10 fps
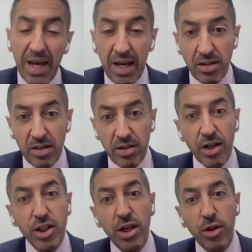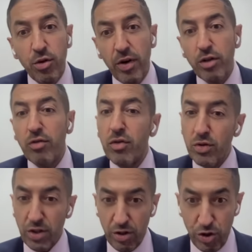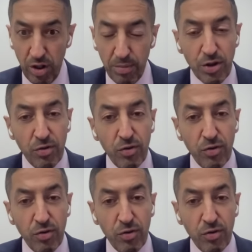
and they're actually a threat of losing their job as,